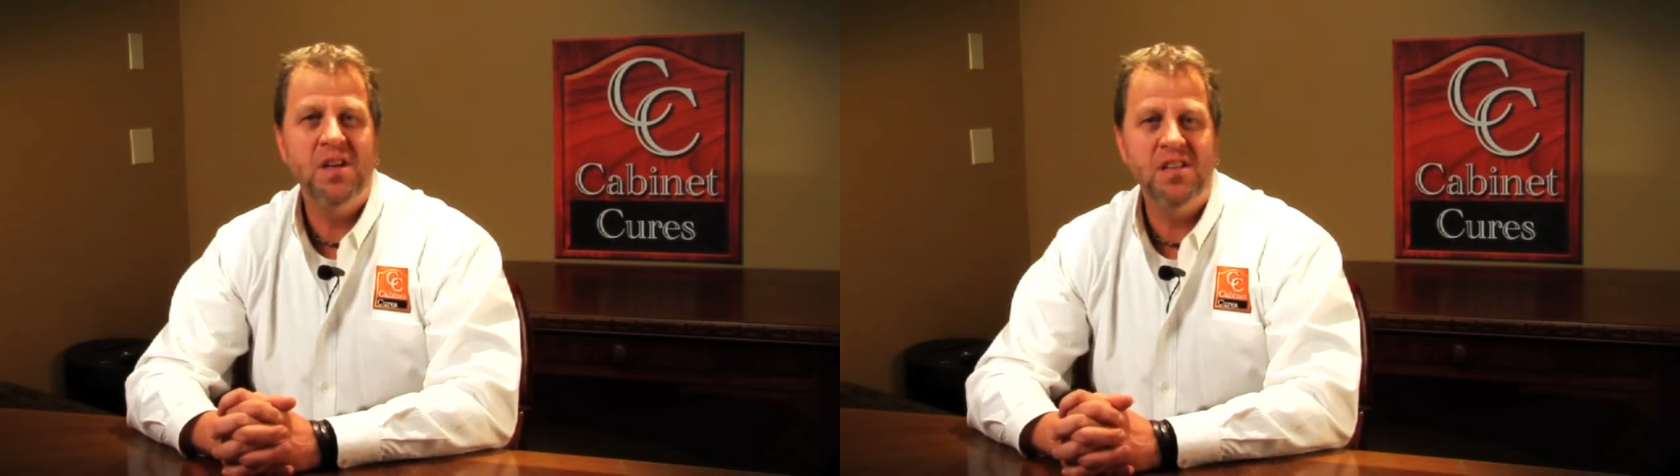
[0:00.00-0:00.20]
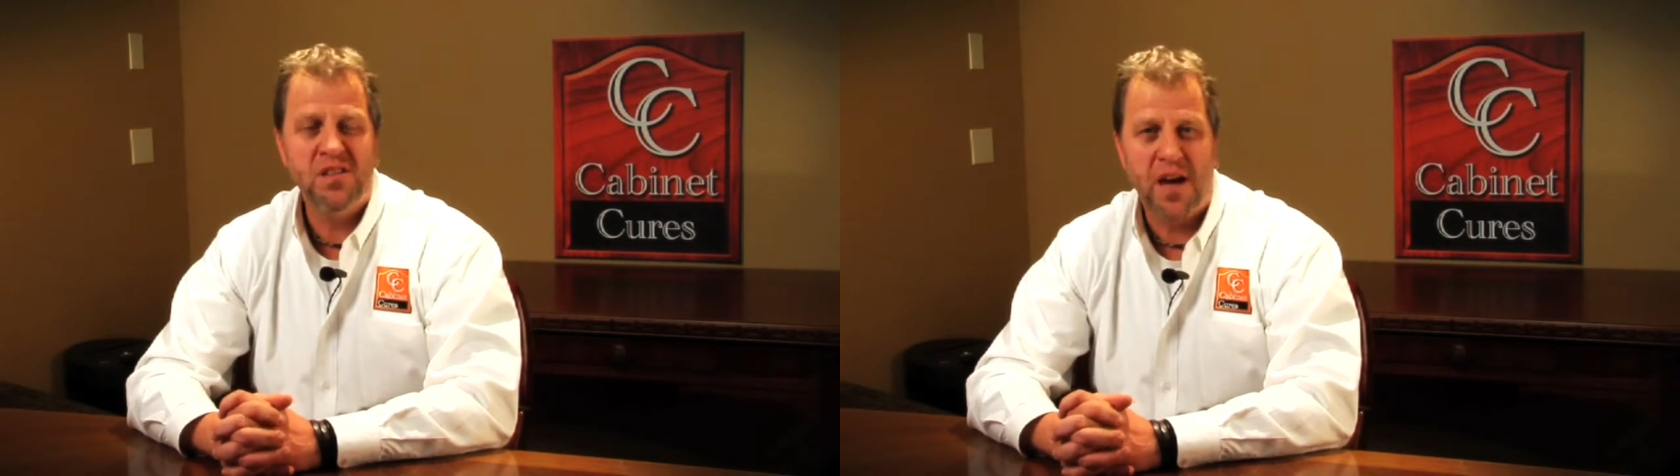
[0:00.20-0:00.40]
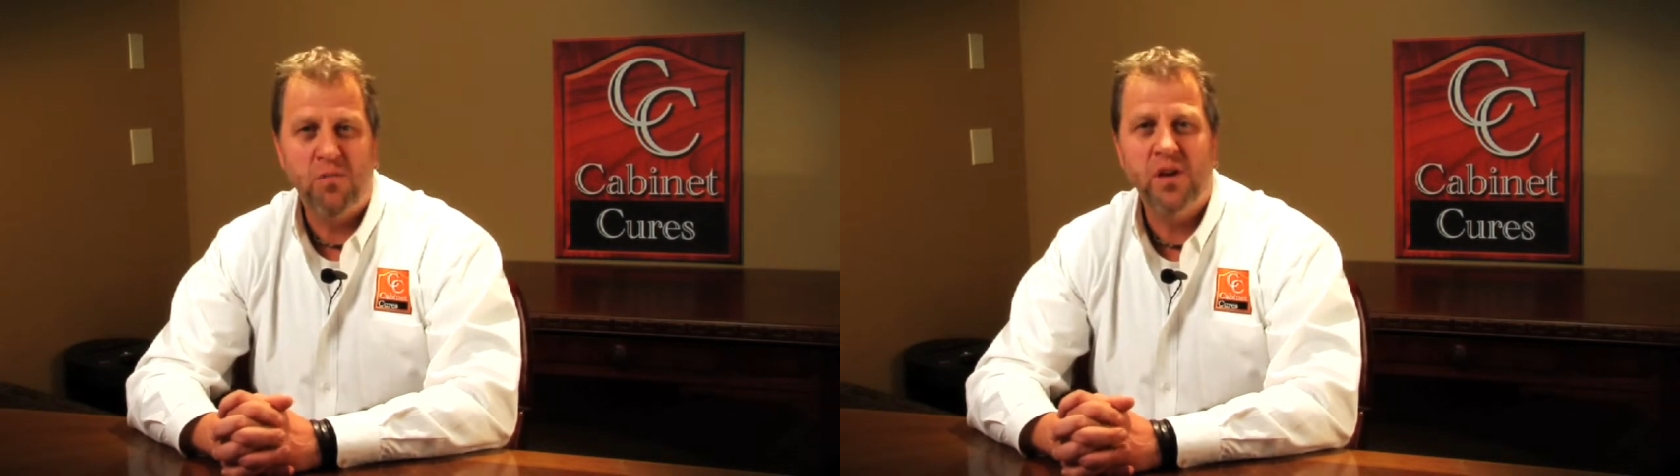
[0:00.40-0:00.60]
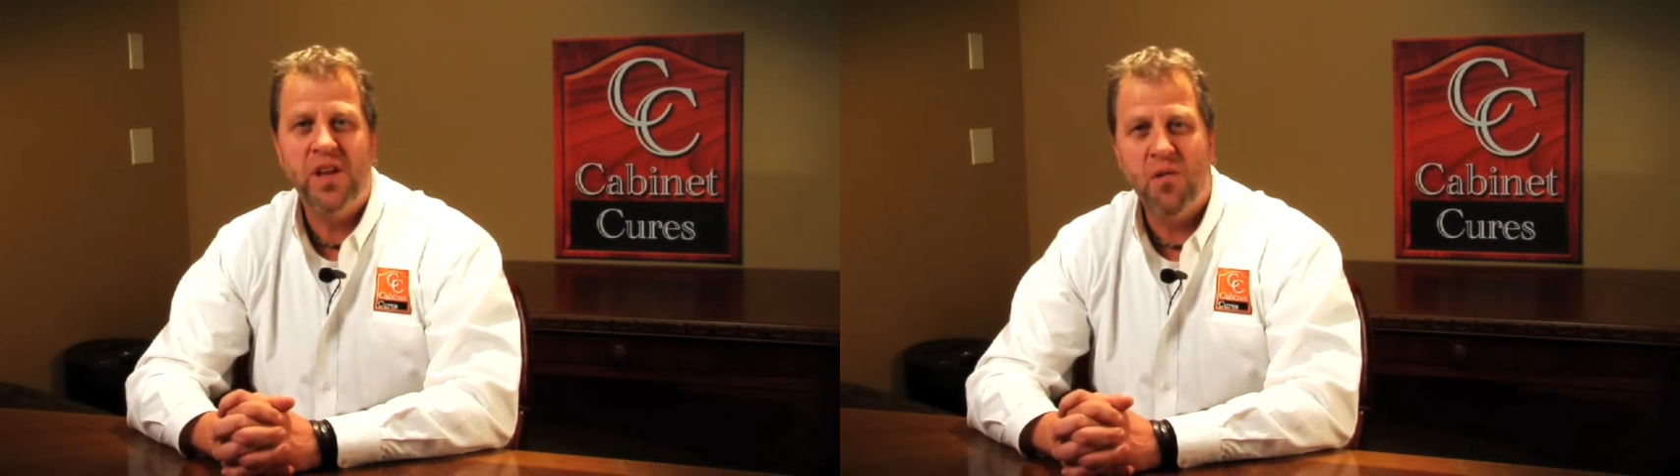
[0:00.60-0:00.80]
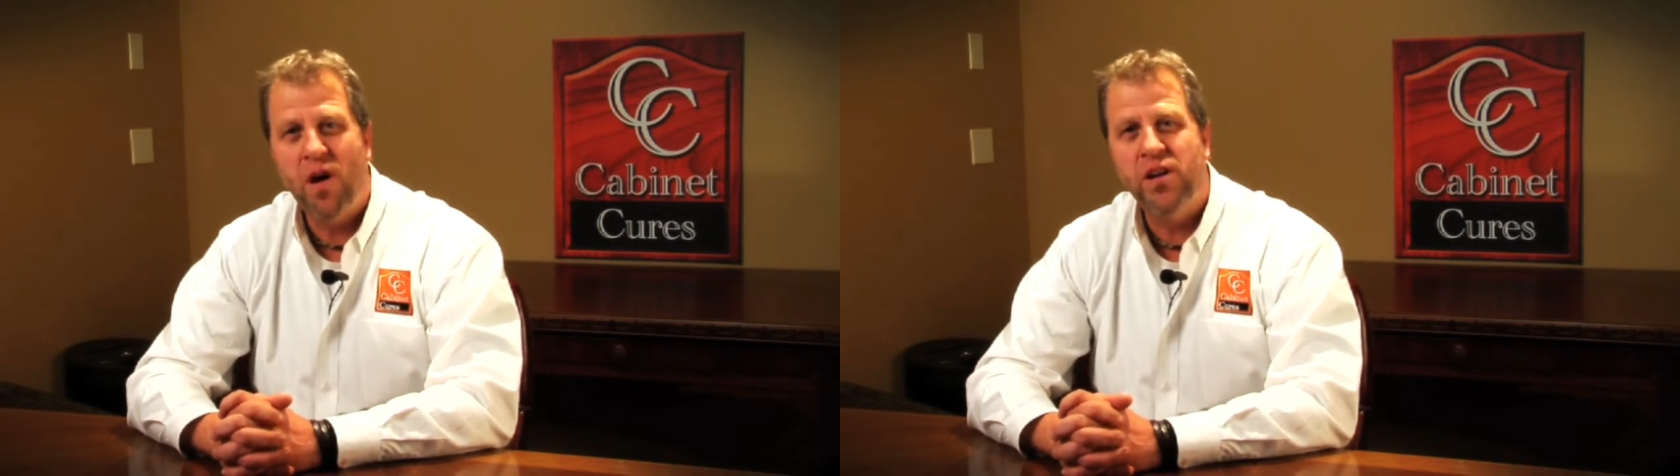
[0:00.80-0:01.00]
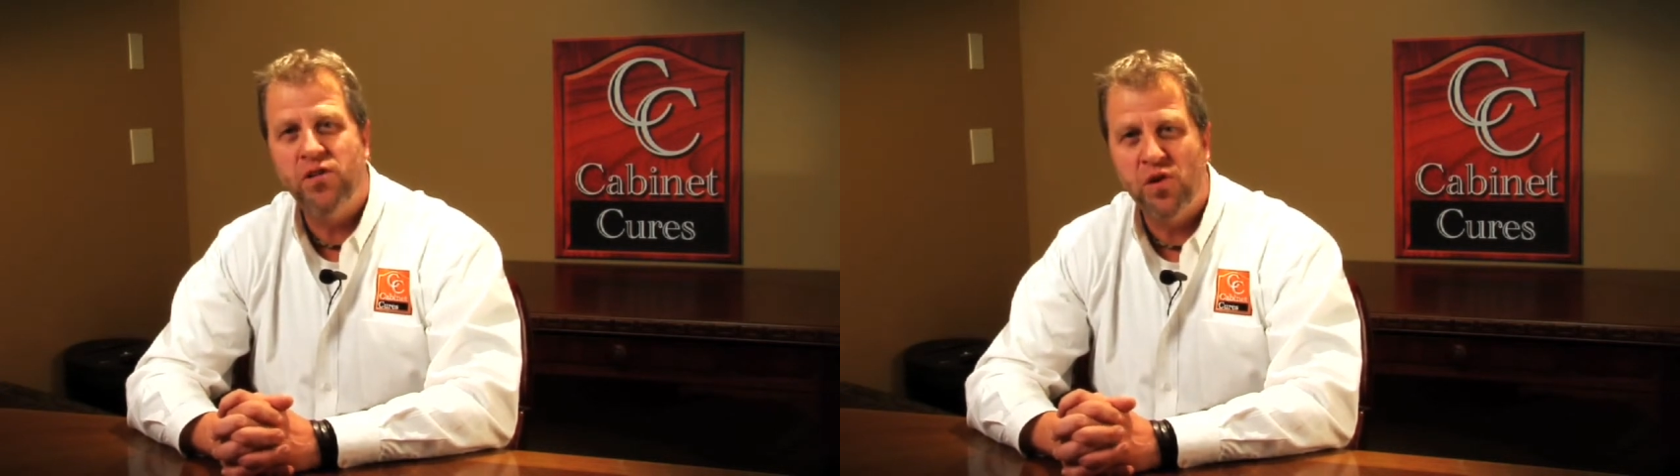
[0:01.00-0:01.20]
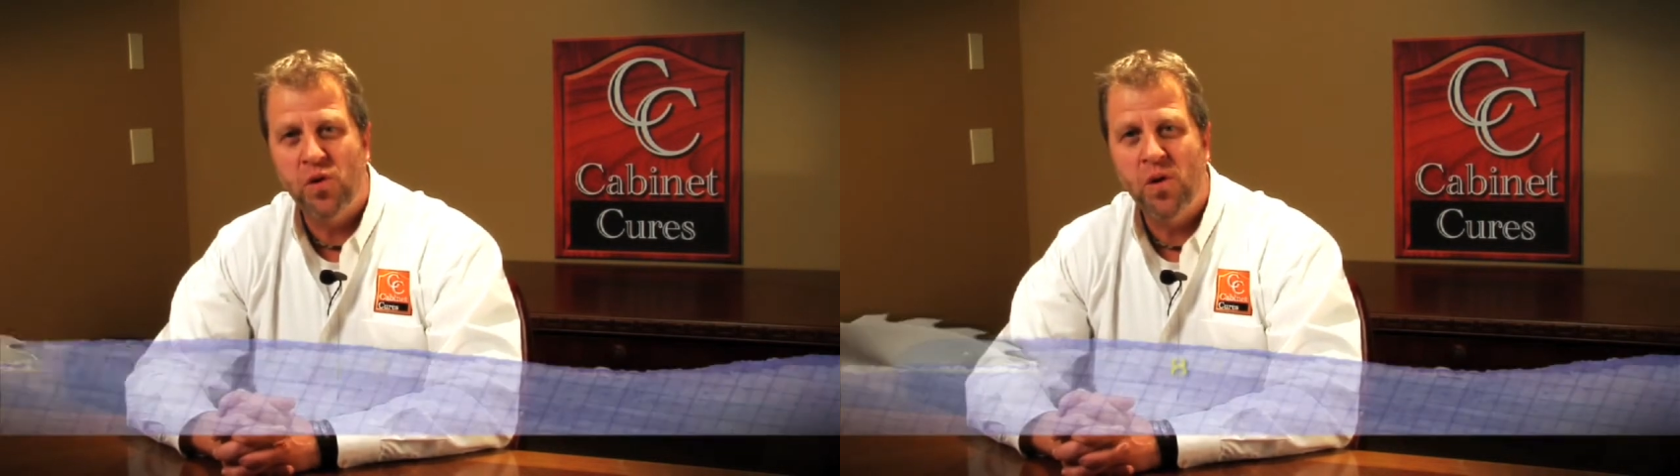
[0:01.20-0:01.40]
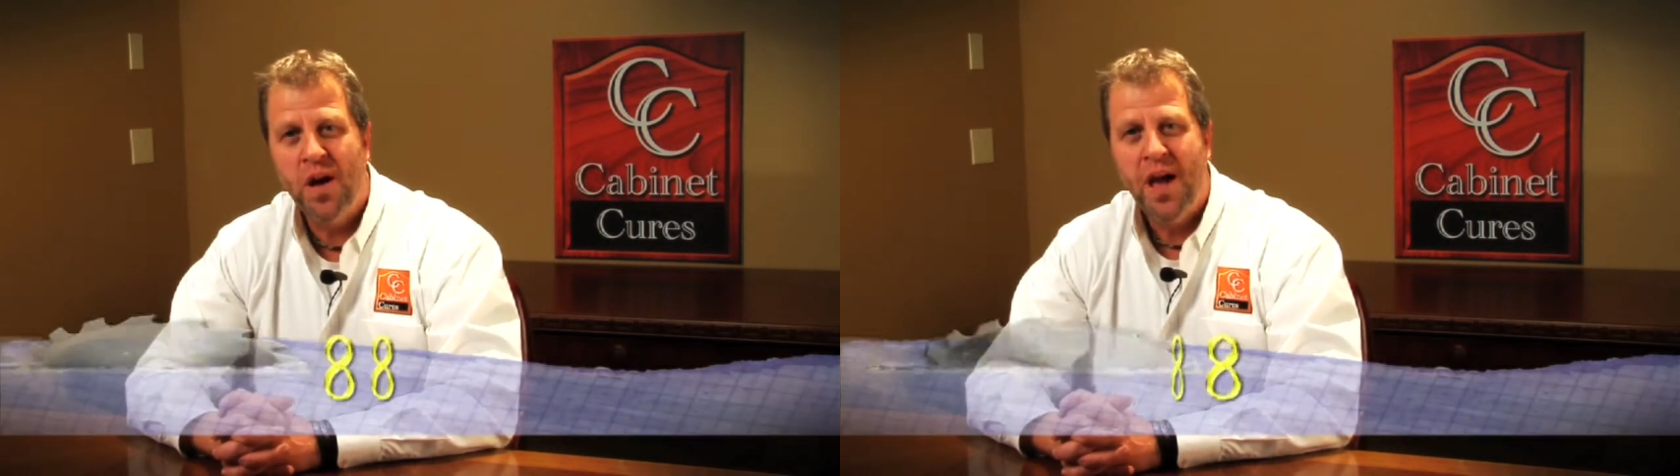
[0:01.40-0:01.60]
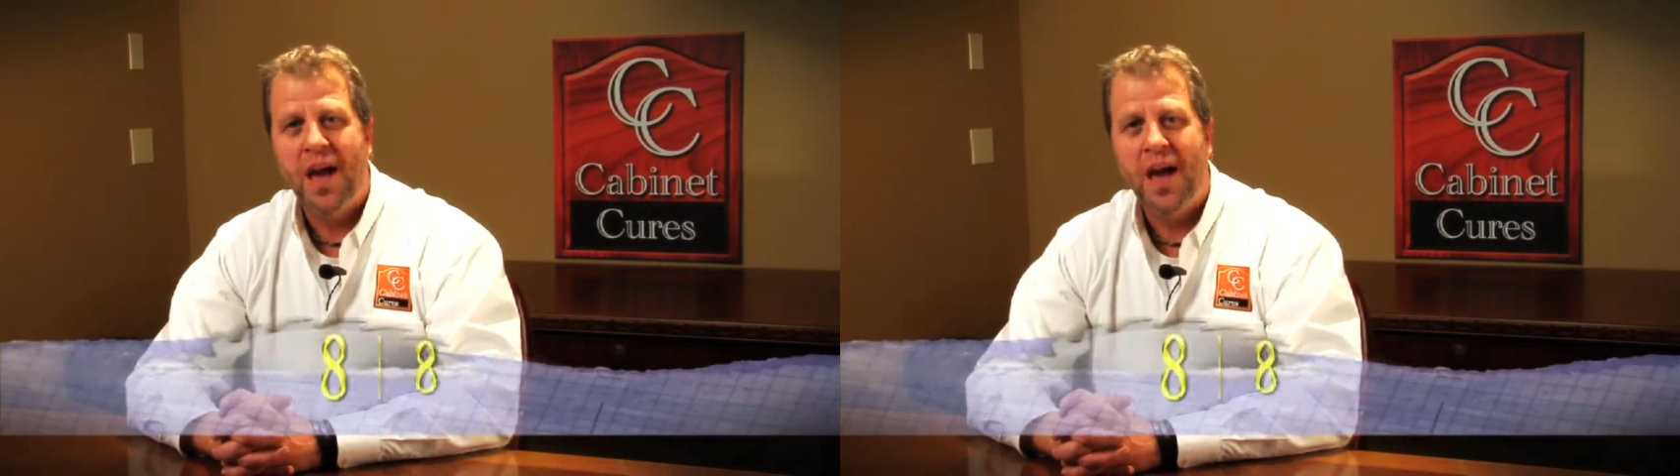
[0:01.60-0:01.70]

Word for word: decide what they want to do